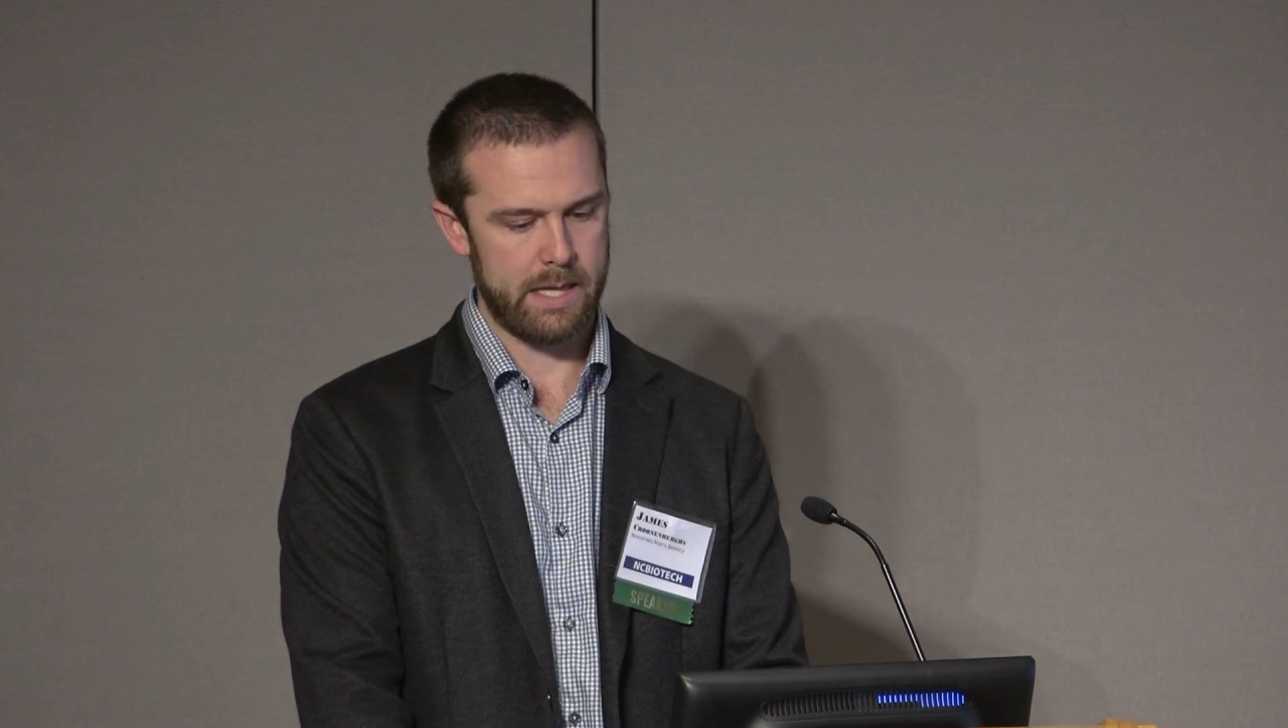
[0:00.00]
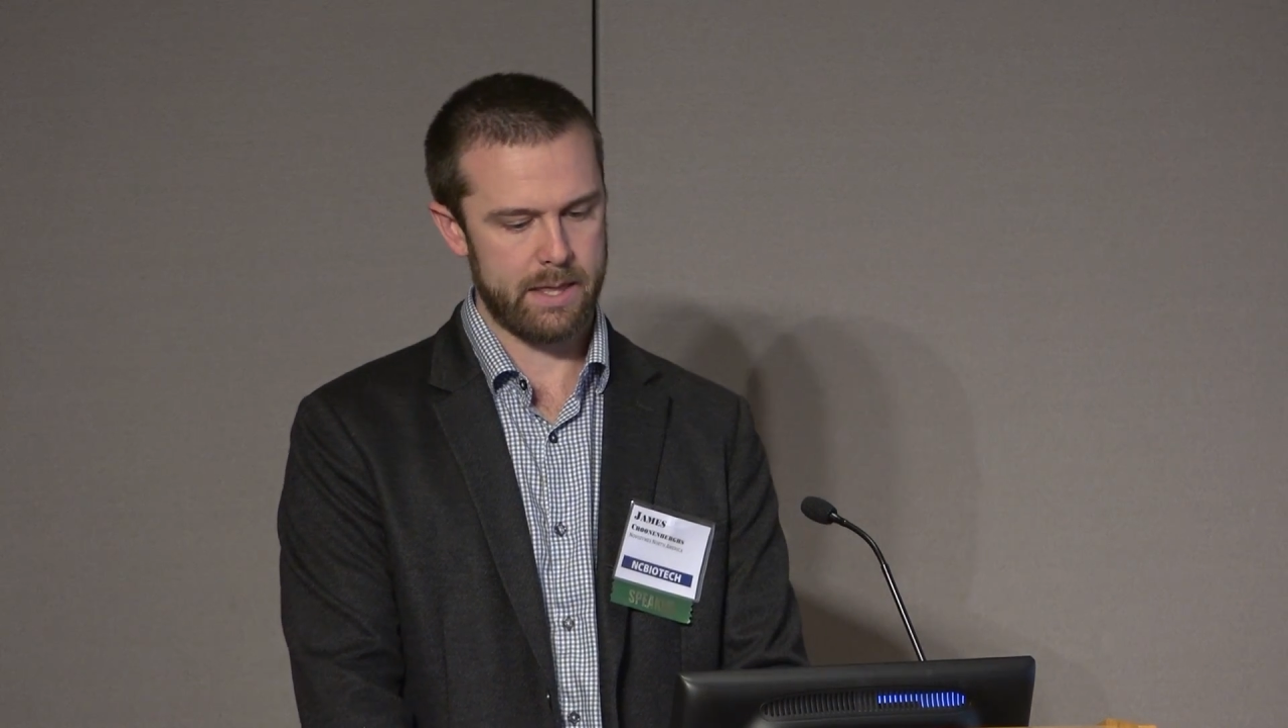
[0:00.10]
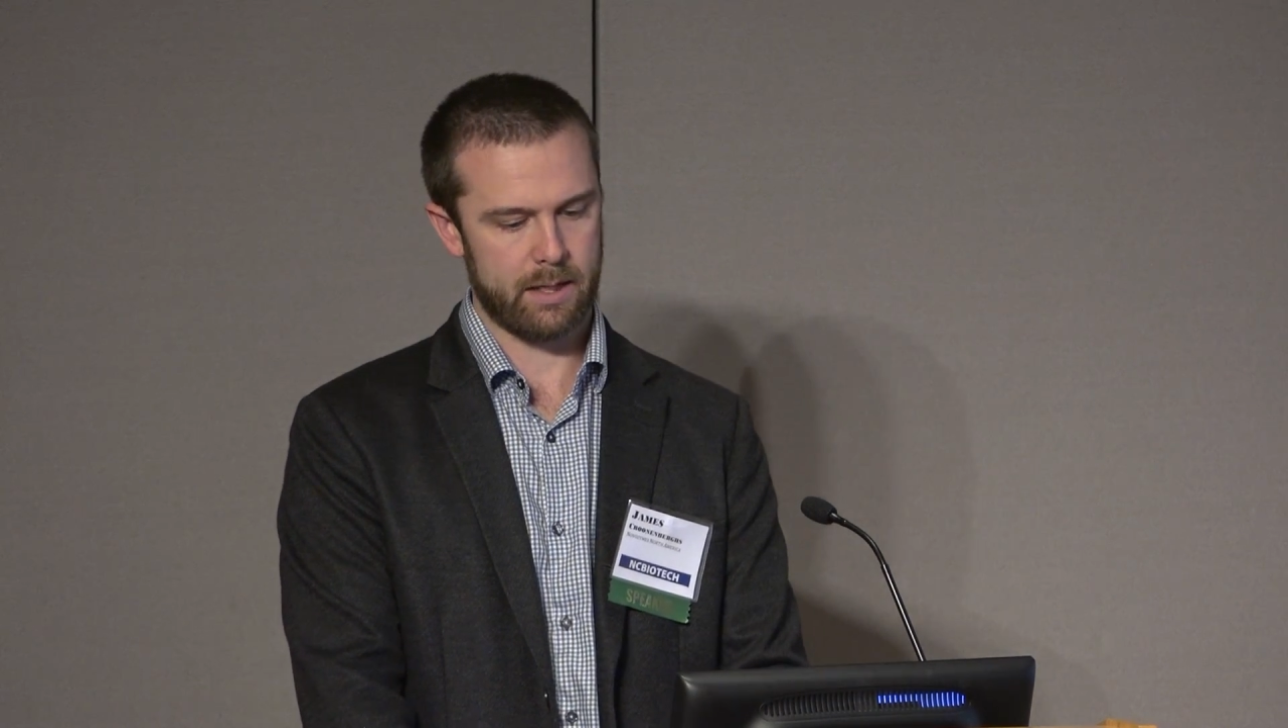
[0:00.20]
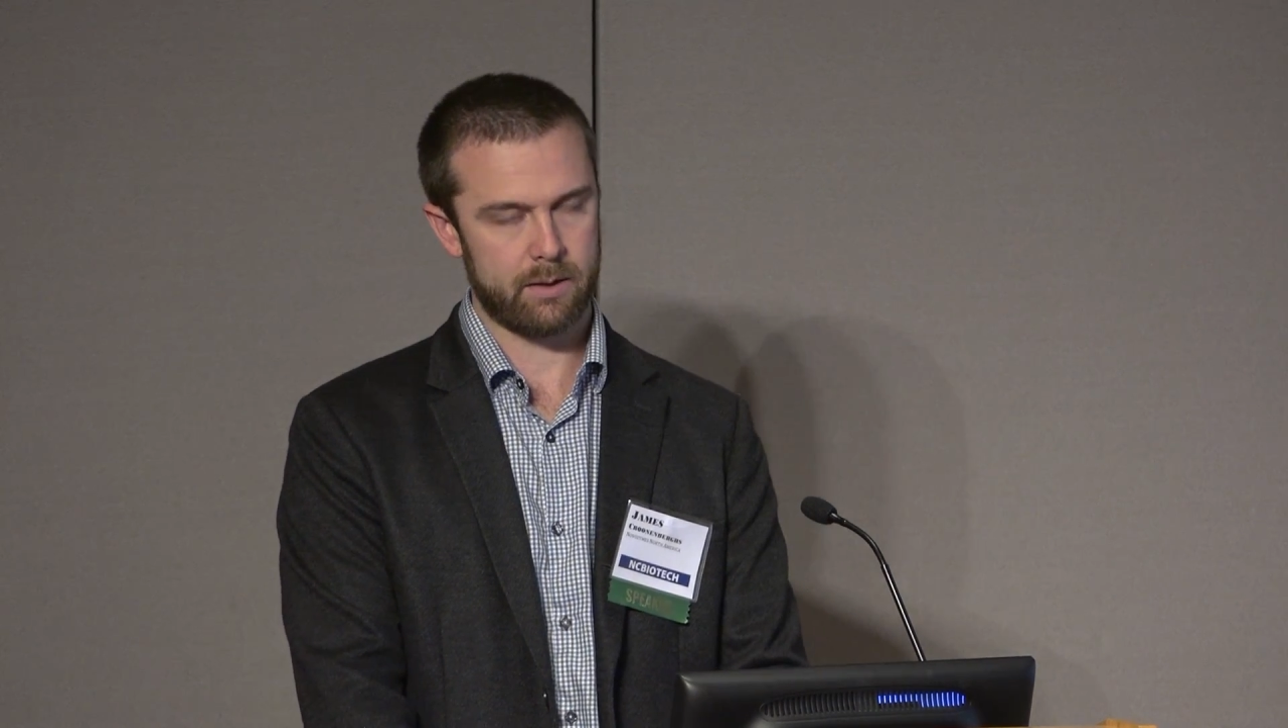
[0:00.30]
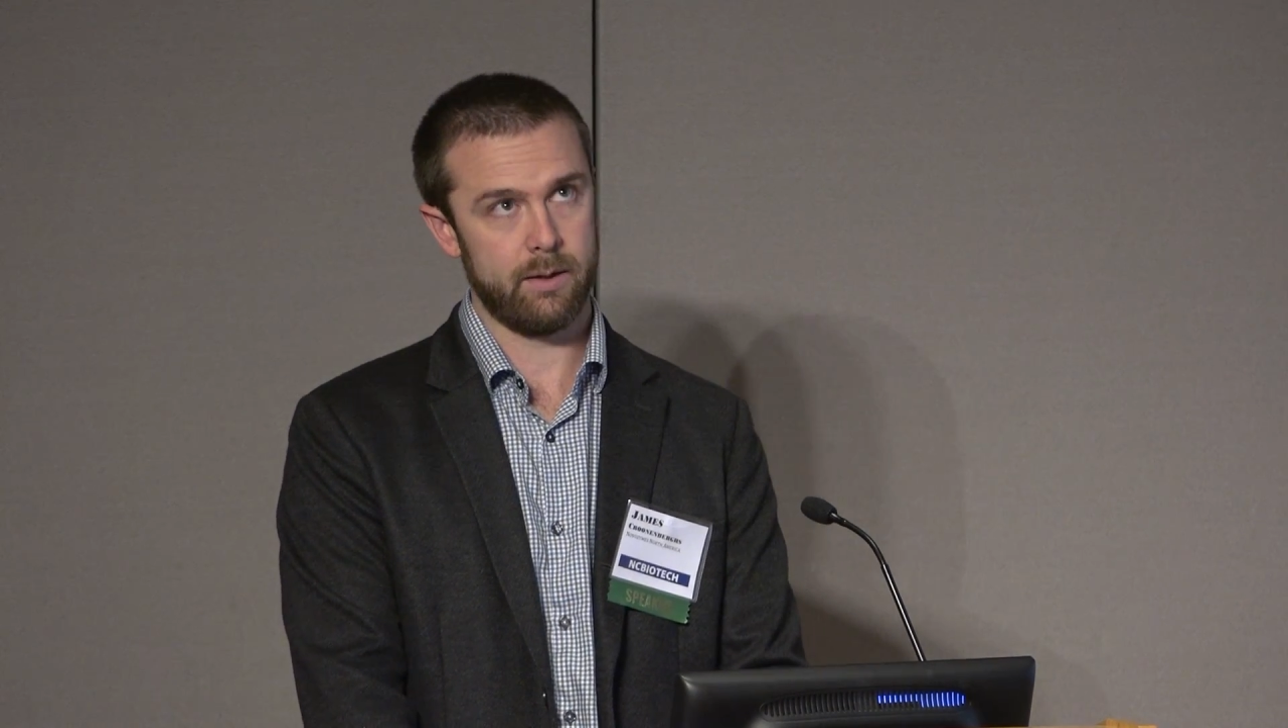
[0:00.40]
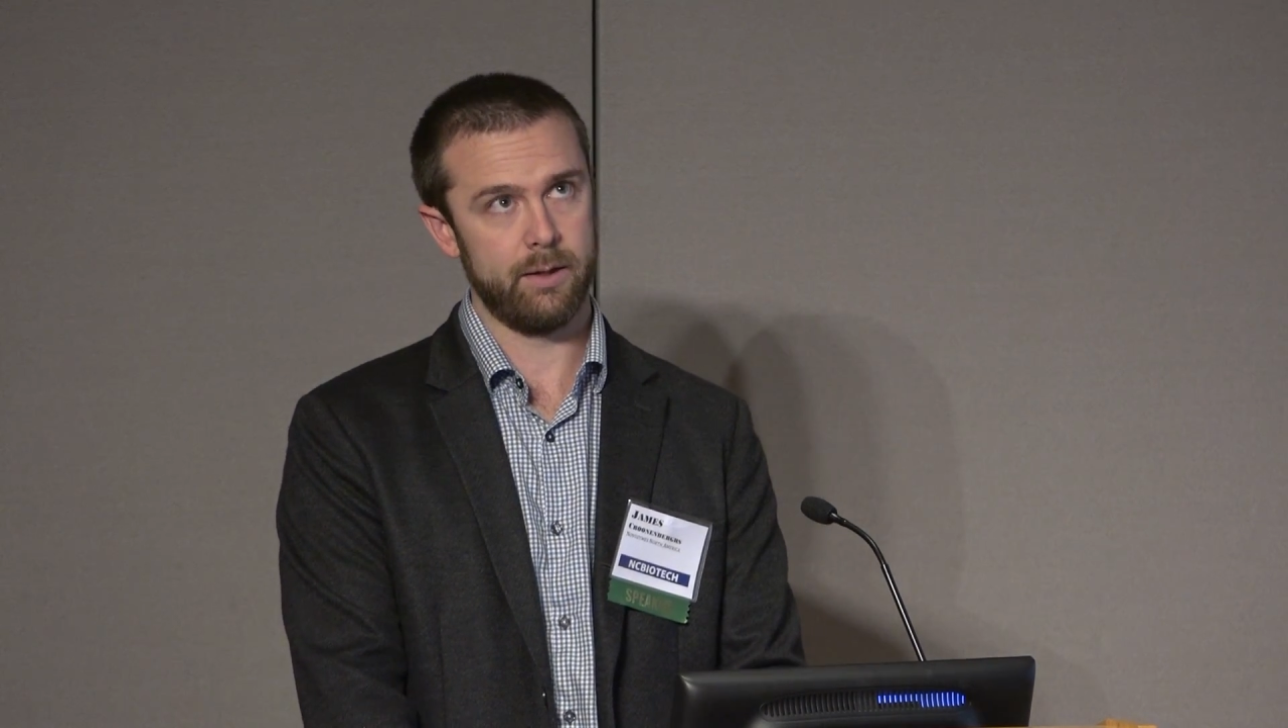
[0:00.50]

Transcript: I think